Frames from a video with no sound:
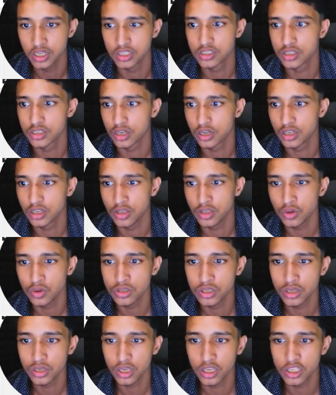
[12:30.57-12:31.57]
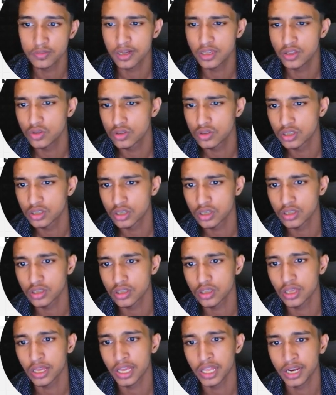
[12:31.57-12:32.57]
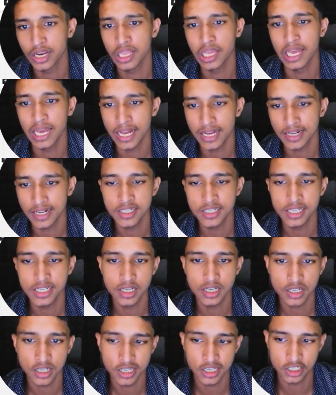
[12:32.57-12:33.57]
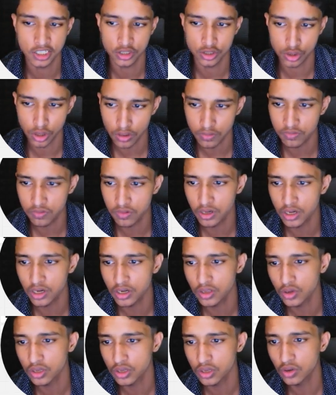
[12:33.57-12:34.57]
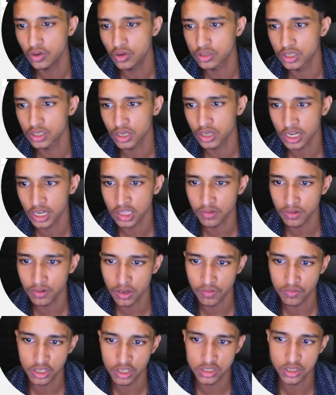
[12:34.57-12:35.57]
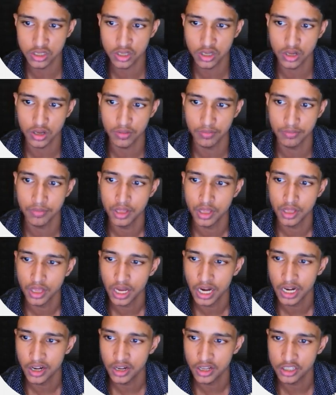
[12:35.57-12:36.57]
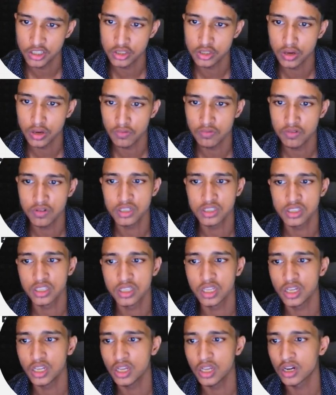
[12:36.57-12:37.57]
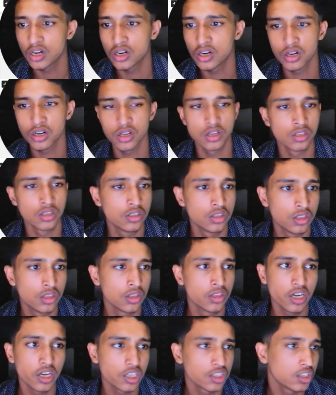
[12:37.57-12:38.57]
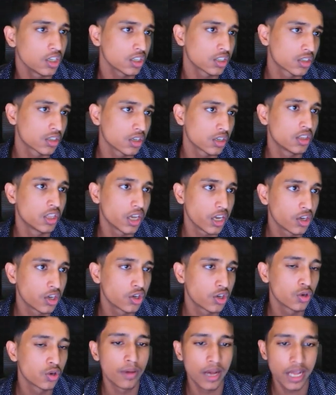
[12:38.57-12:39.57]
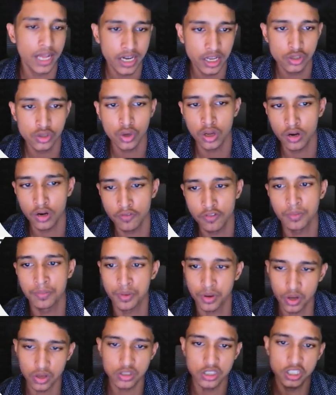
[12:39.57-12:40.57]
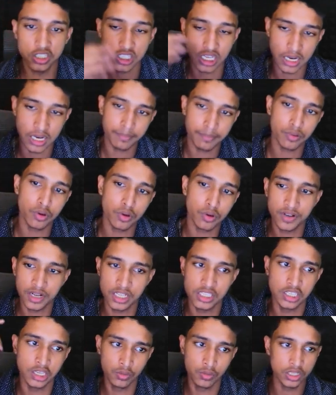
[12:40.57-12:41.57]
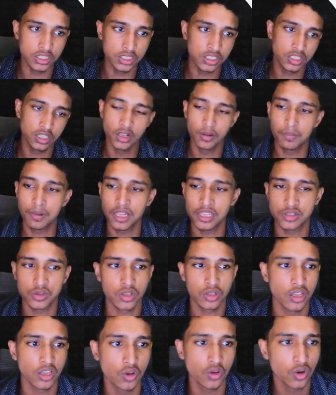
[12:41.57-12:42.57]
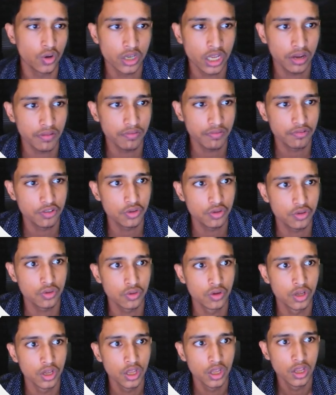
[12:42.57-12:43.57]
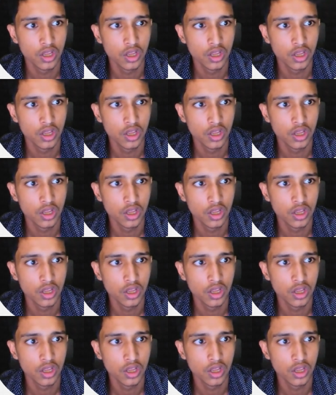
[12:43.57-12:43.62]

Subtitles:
is by using an anti-detection software. You can use either one of these anti-detection softwares. They are just there to manage all of your proxies and profiles in one single place, so that you don't have to.